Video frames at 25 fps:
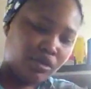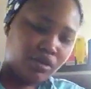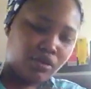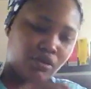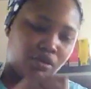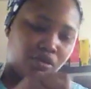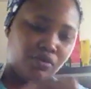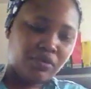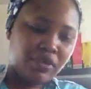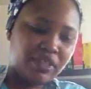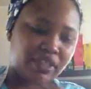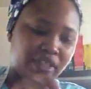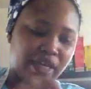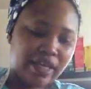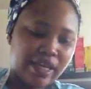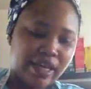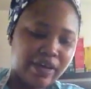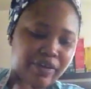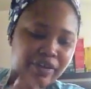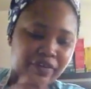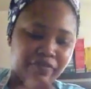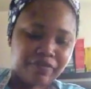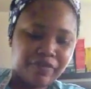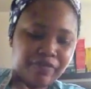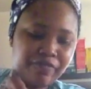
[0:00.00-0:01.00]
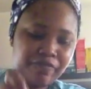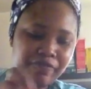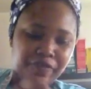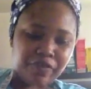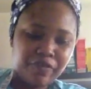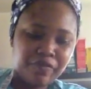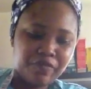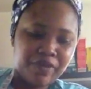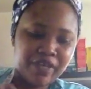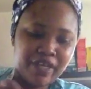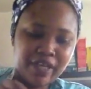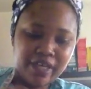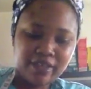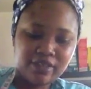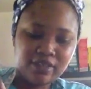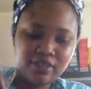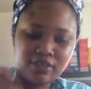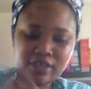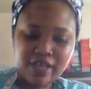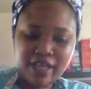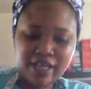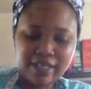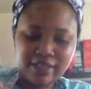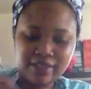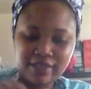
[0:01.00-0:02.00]
Always allow it for a few minutes so
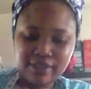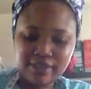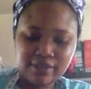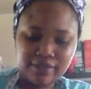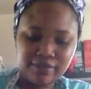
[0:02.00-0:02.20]
that